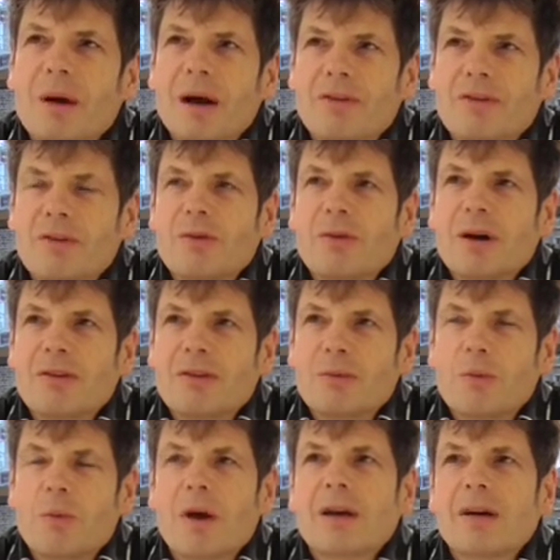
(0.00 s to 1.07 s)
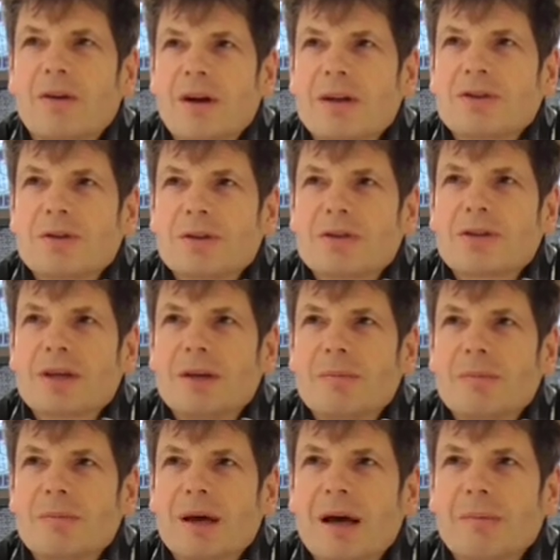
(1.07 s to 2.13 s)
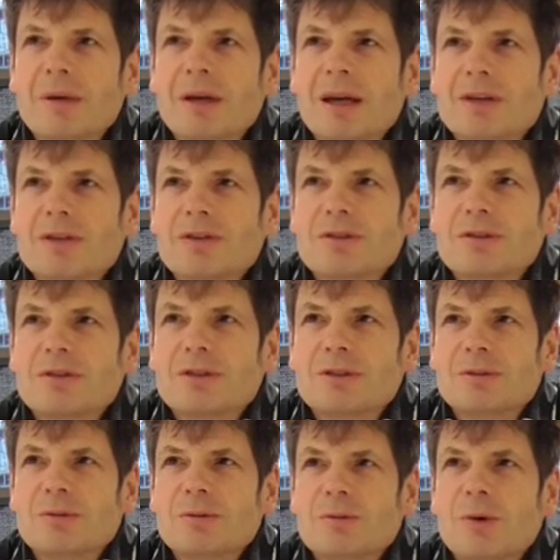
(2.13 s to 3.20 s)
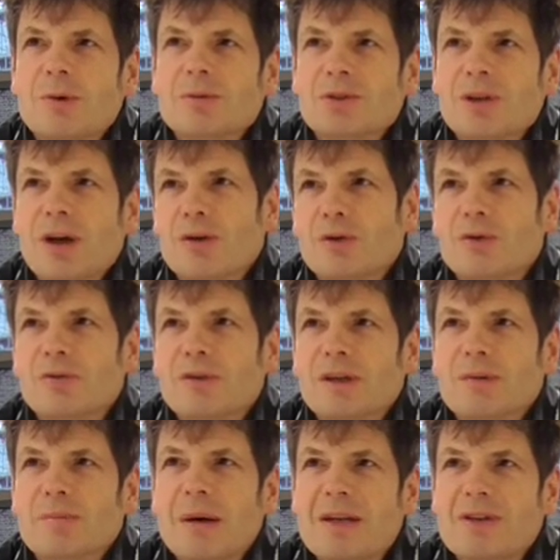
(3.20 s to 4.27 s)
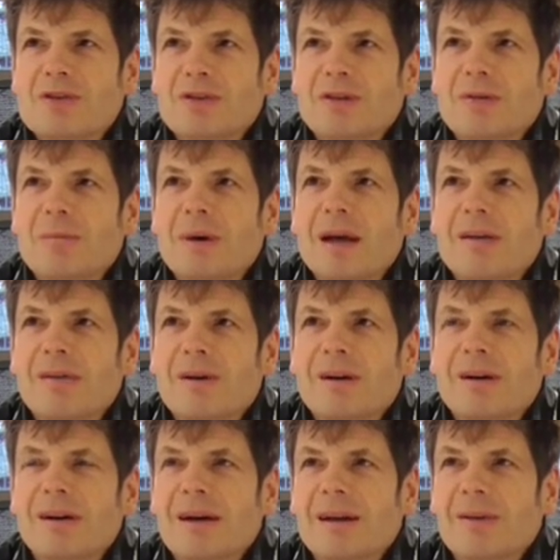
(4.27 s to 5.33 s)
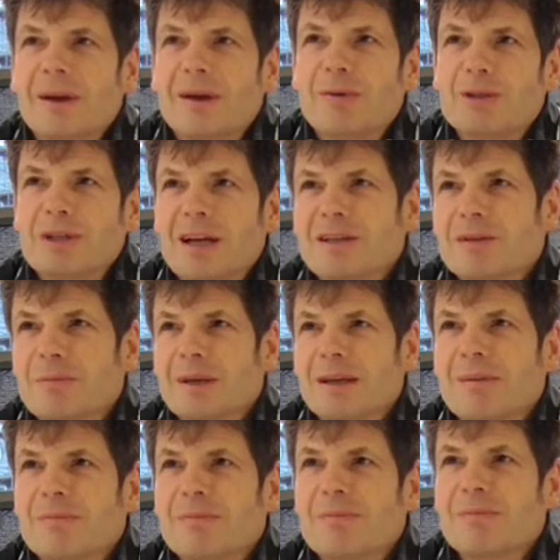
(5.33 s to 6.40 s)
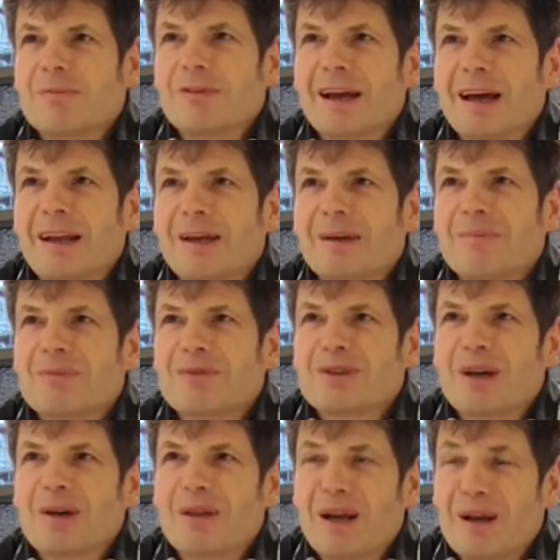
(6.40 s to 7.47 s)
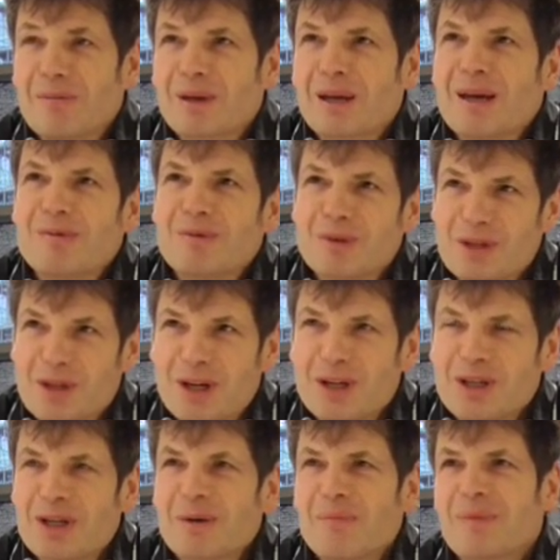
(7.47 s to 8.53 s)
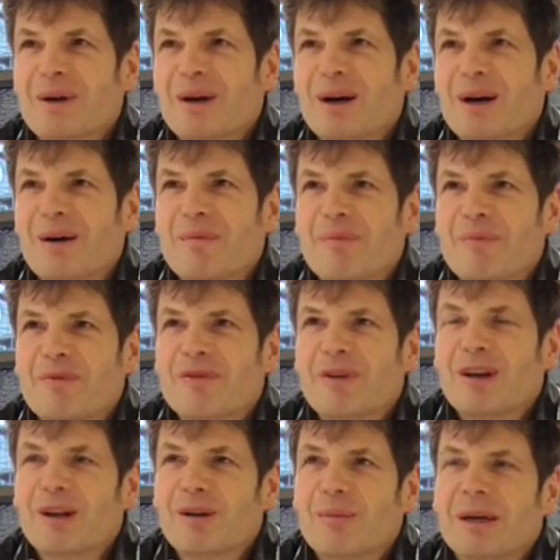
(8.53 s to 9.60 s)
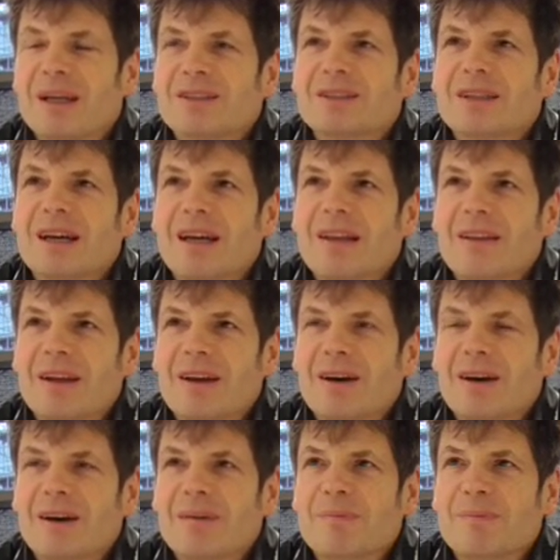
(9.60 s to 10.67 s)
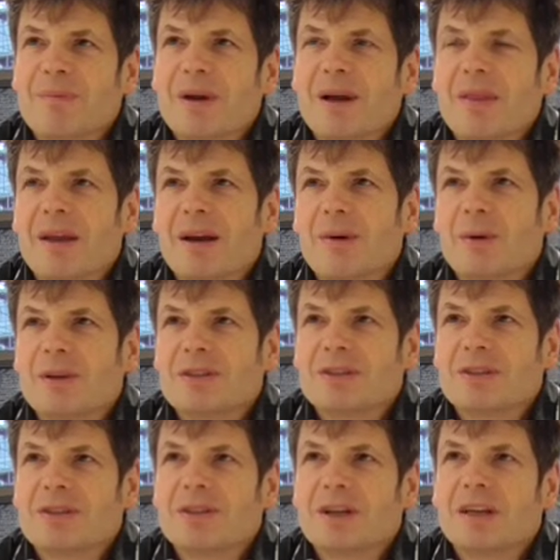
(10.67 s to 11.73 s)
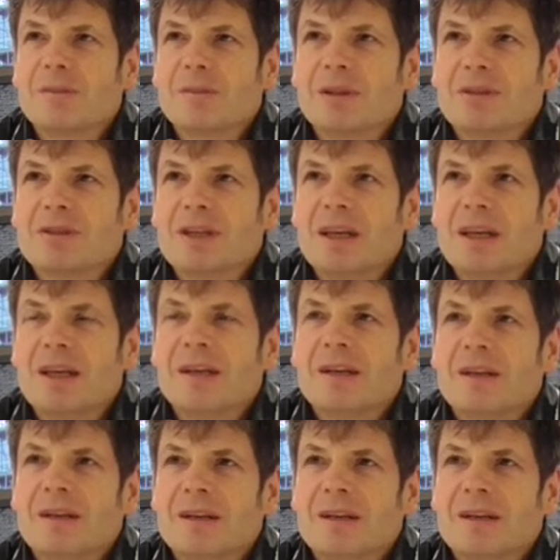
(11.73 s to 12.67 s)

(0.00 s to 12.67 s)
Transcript: I did I did one graduate scheme application to what was Ogilvy, Benson and Mather, and they rejected me flatly. So then I became a researcher um, for a little bit, and then I and then I went into JWT,